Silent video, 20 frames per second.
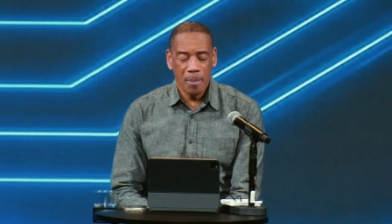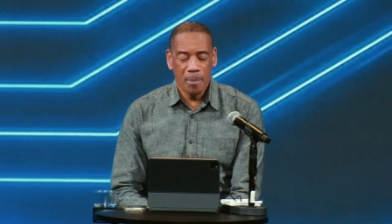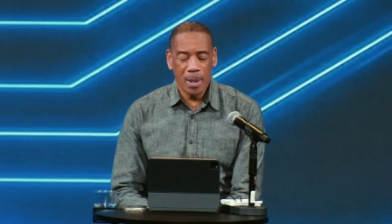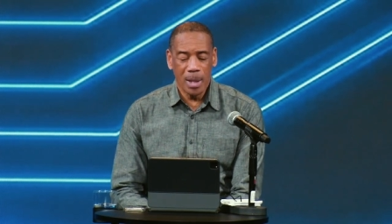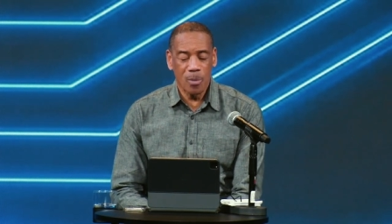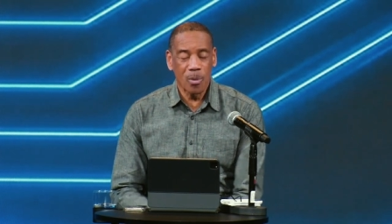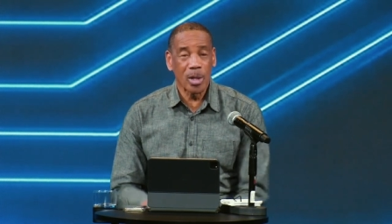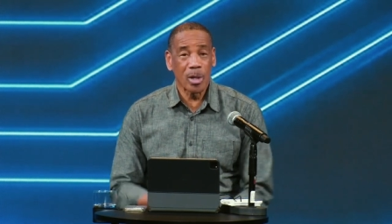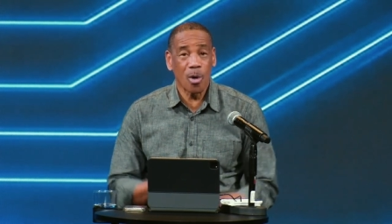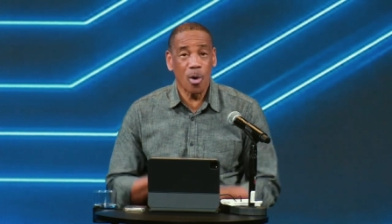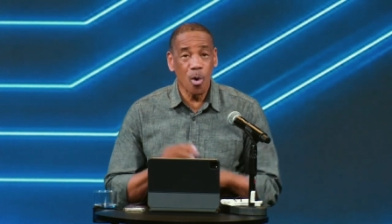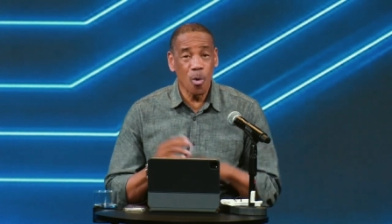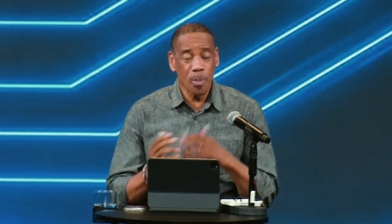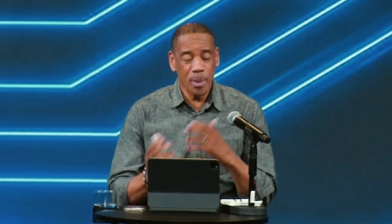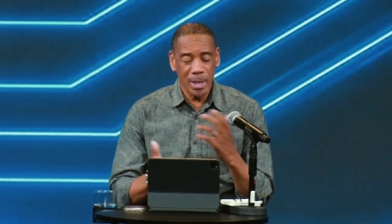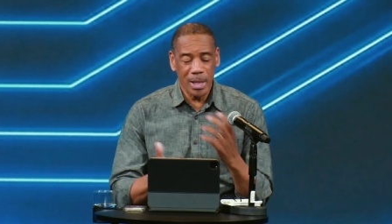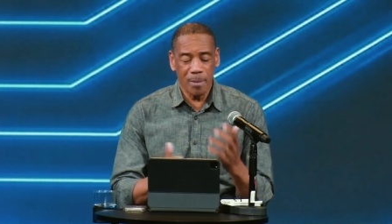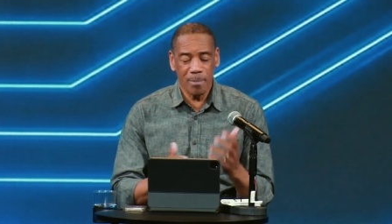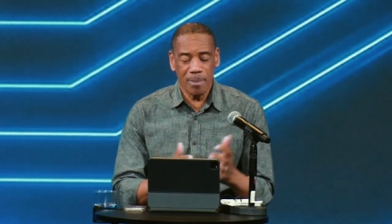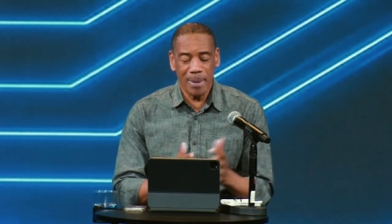But I want to
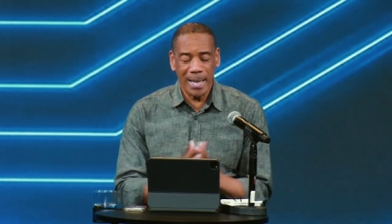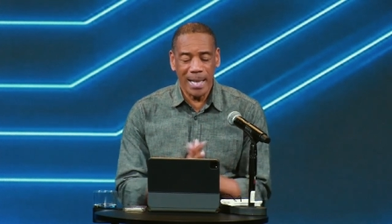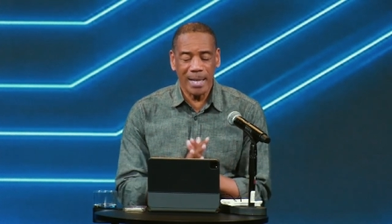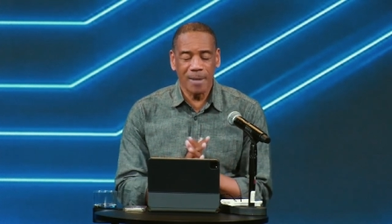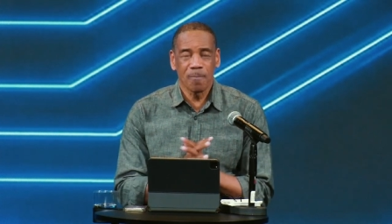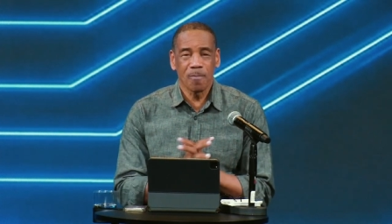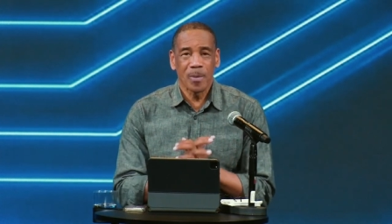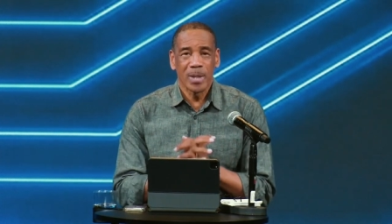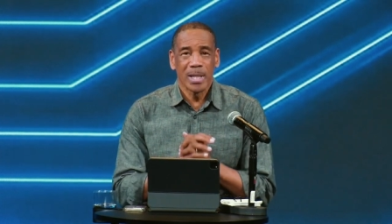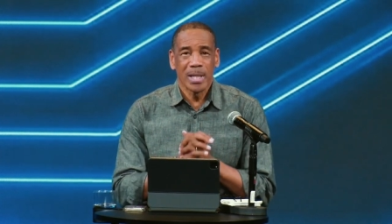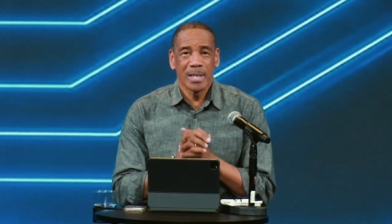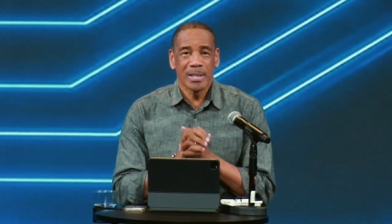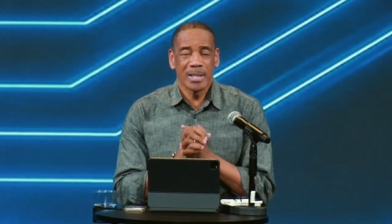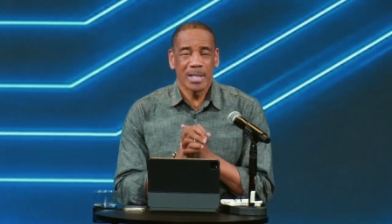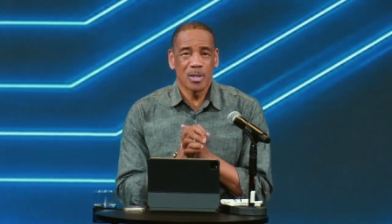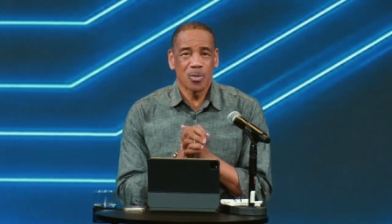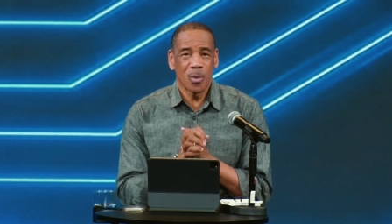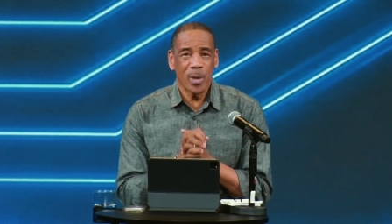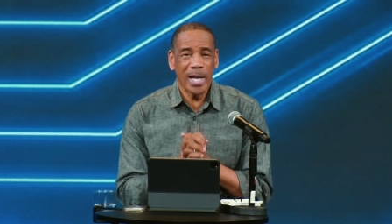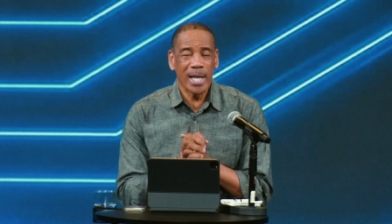open up by
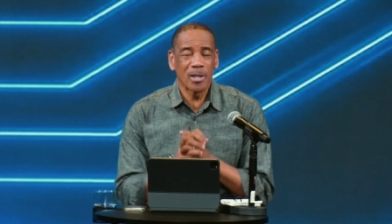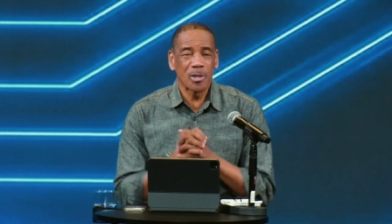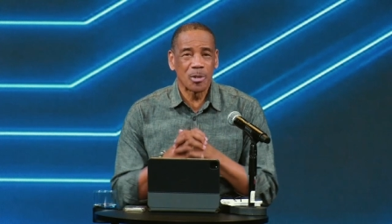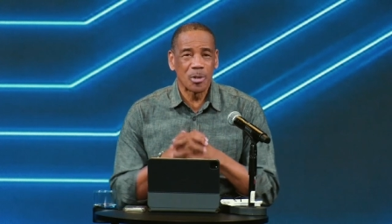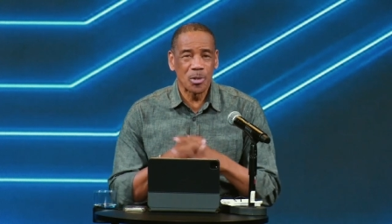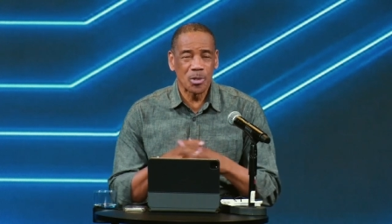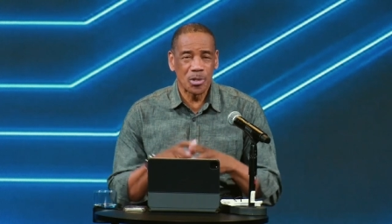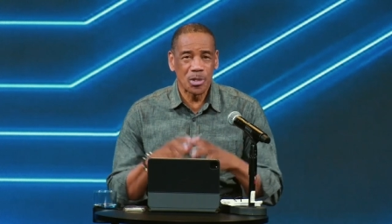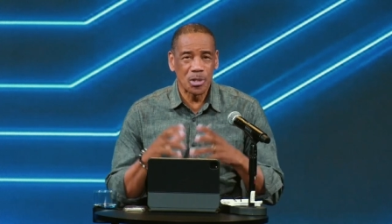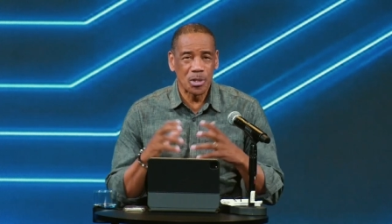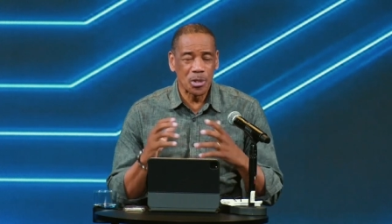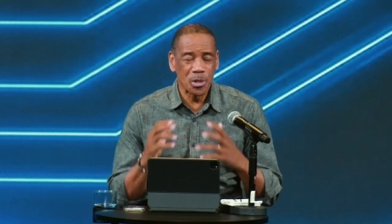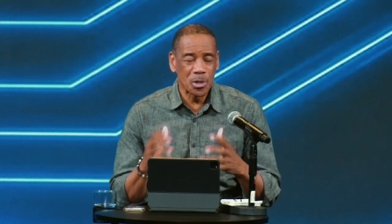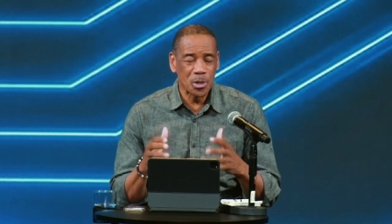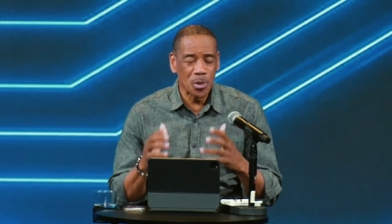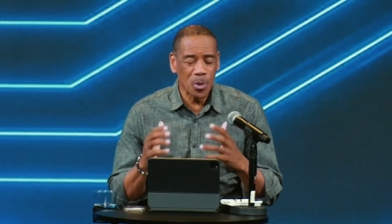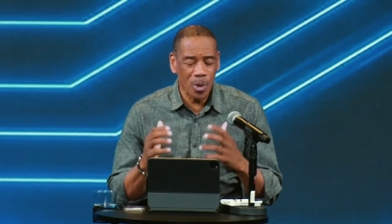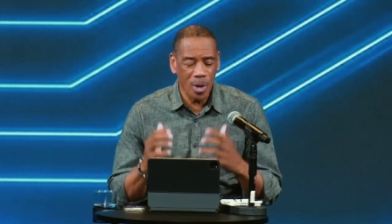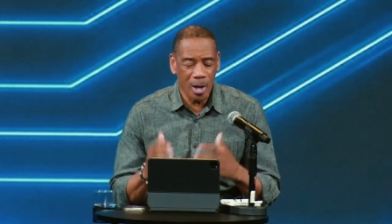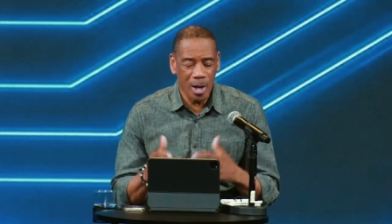just reintroducing you
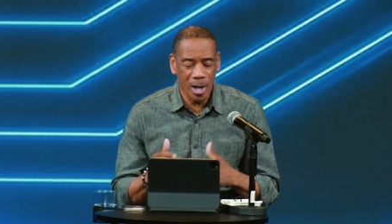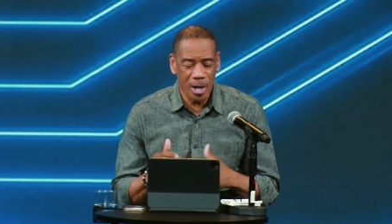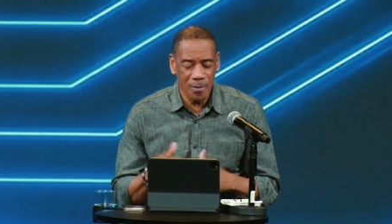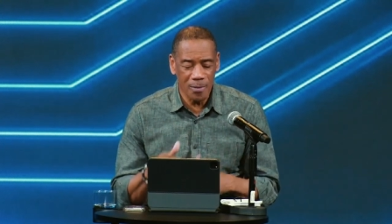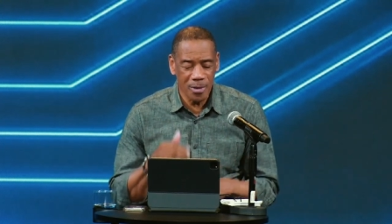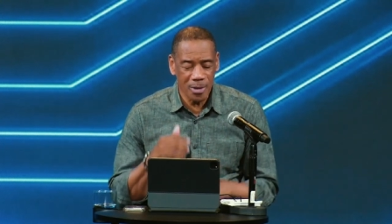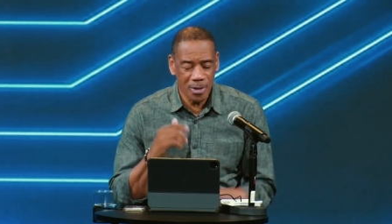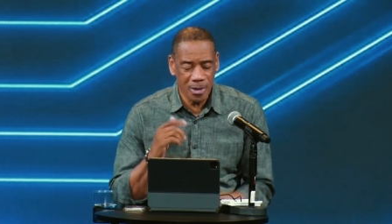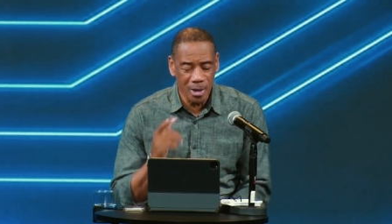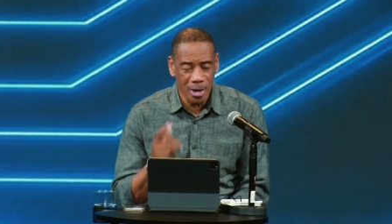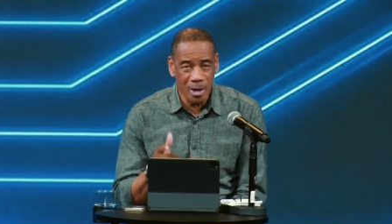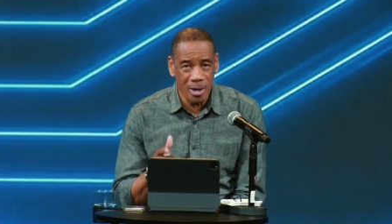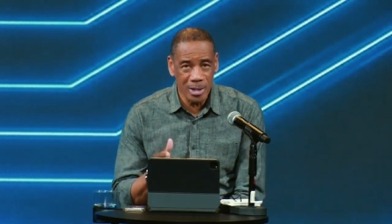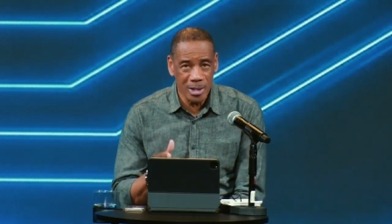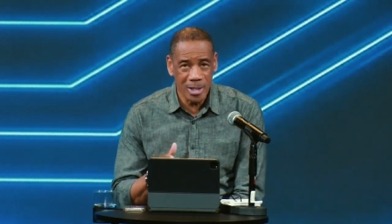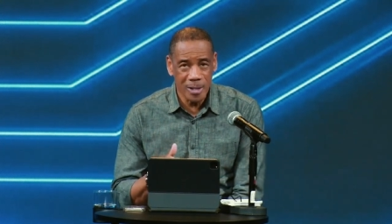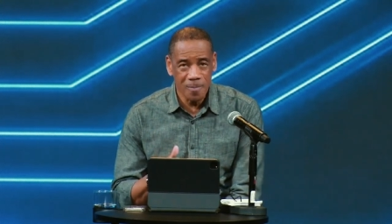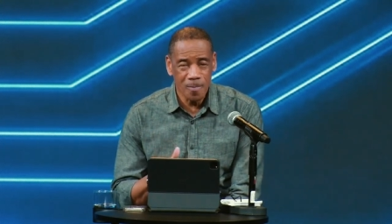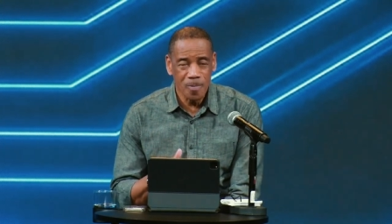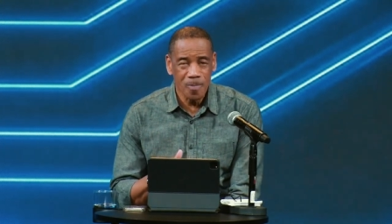to our
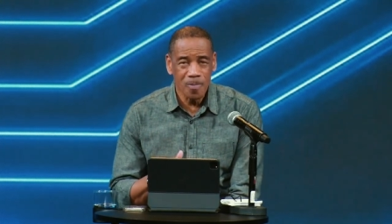thought